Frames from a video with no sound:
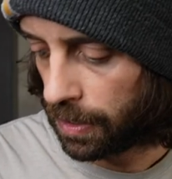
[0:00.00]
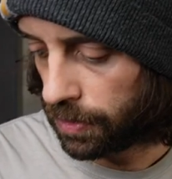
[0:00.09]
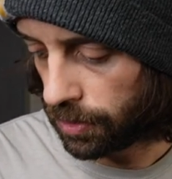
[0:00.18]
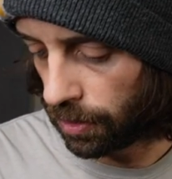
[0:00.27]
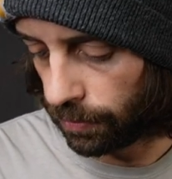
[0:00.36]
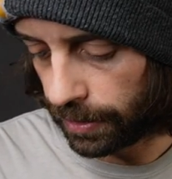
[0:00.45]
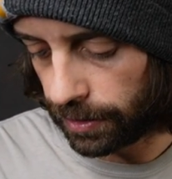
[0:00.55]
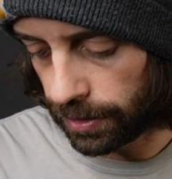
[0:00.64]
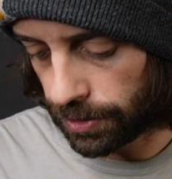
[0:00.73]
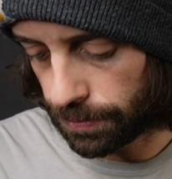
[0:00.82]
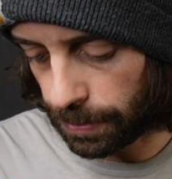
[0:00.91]
So it
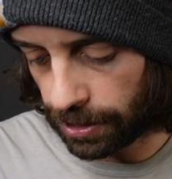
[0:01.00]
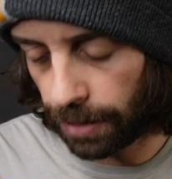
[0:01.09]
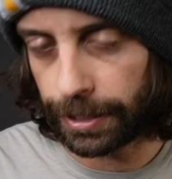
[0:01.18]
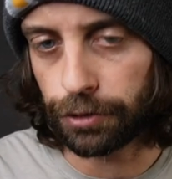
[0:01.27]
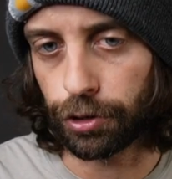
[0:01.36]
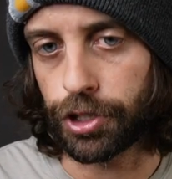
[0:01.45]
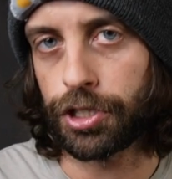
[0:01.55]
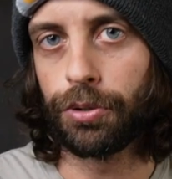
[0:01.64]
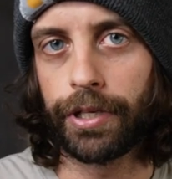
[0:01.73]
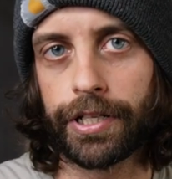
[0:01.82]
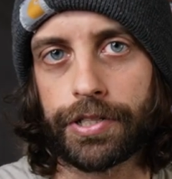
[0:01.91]
is becoming
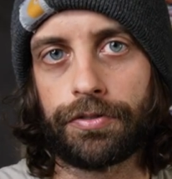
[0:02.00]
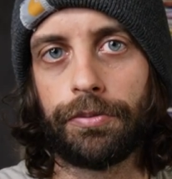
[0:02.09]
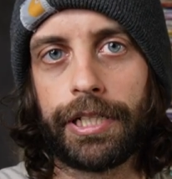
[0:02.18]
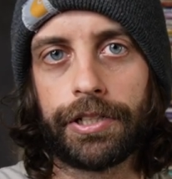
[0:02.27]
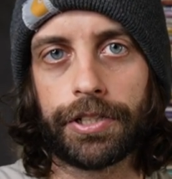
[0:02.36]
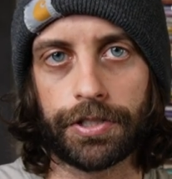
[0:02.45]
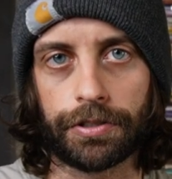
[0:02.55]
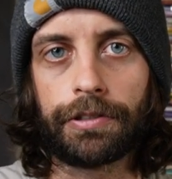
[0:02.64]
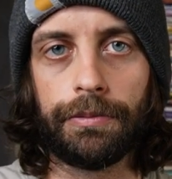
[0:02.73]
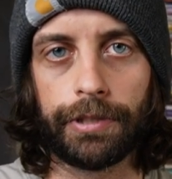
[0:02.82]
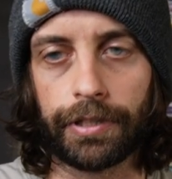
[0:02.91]
gratuitous for me to just
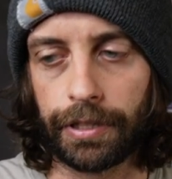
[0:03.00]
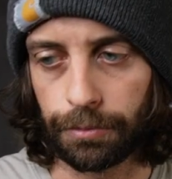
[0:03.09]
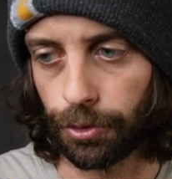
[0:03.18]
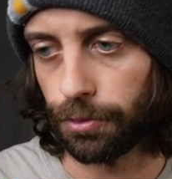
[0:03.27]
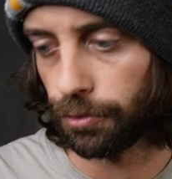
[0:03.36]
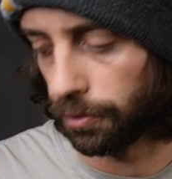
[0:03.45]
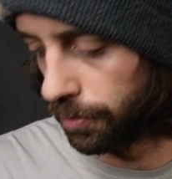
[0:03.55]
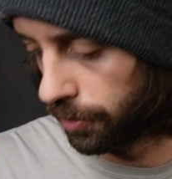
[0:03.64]
accumulate more and more